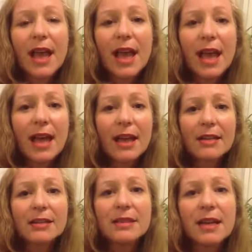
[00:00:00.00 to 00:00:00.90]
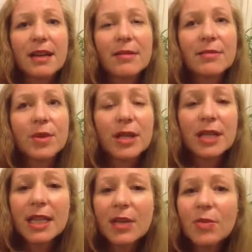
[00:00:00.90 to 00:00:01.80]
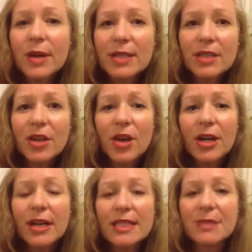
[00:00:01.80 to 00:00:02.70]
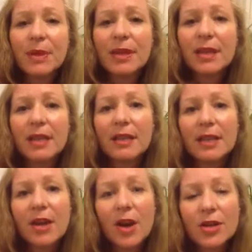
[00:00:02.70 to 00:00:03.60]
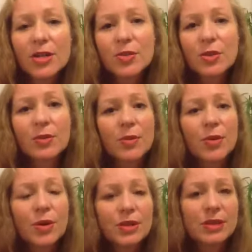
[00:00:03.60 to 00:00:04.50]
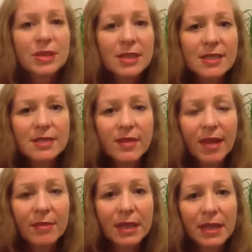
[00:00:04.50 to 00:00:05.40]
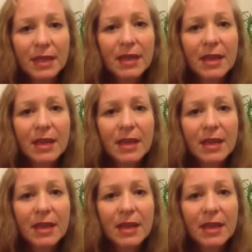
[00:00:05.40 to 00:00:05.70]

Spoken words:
And not that he was an artist, but that the arts were important to his family.